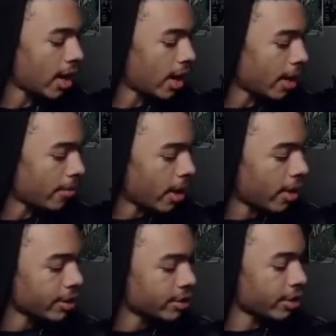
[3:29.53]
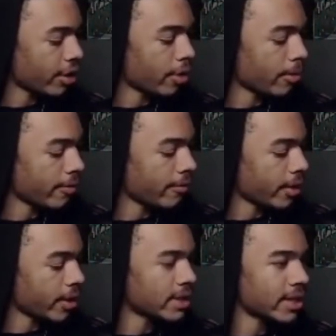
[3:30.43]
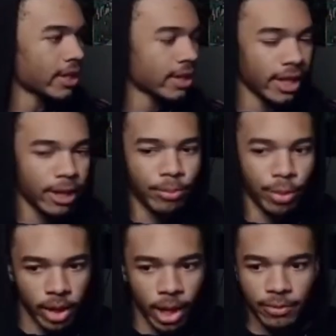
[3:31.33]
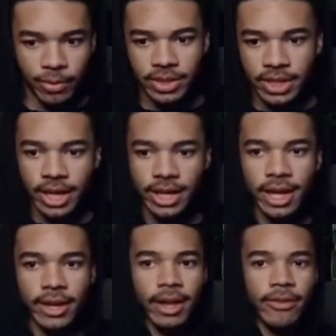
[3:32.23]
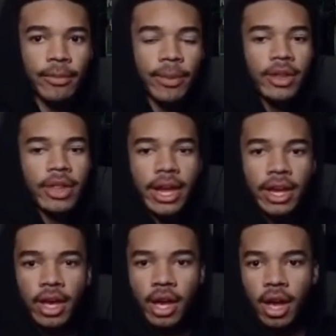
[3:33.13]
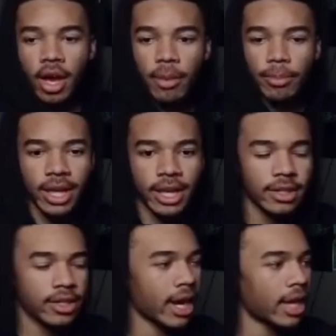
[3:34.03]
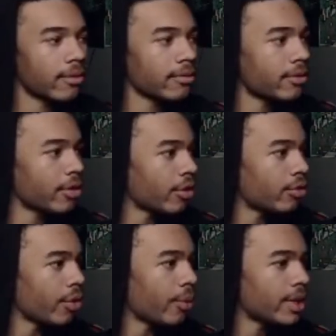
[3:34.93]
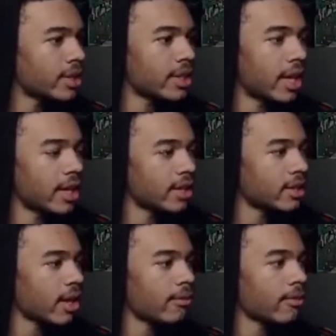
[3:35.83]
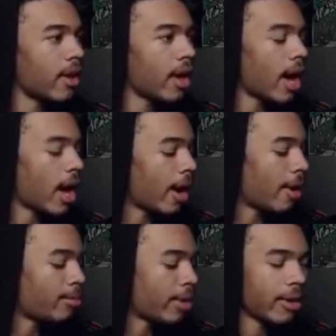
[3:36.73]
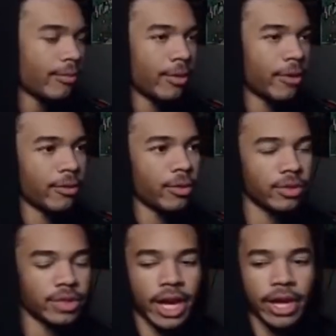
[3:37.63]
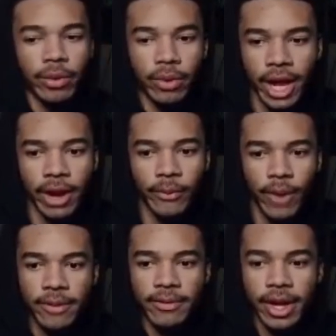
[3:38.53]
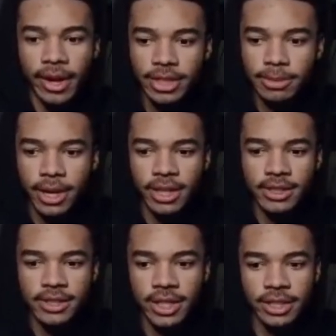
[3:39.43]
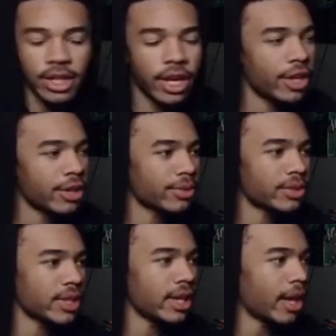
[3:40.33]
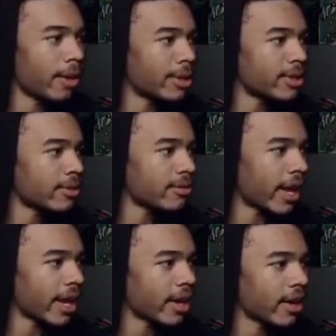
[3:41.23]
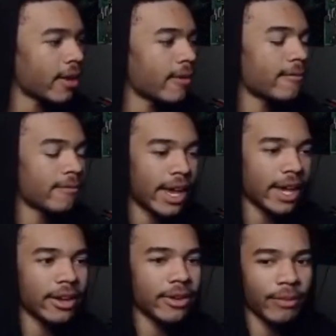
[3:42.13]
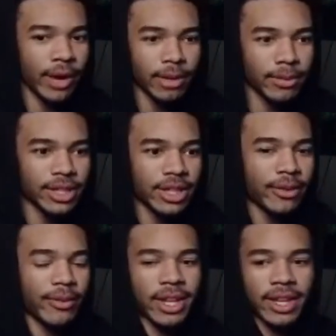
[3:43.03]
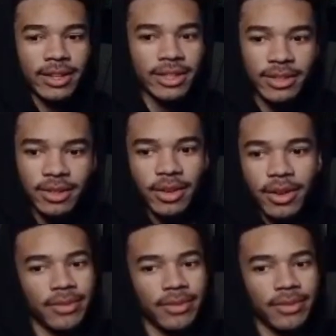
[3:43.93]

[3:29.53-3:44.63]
I'll actually go on my phone in a second. Let it boot up for a second. I'll give it about like a minute to kind of, you know, do its thing and stuff. But if you'll check your like Wi-Fi hotspots and such, you'll see a bunch of like fake randomly generated, just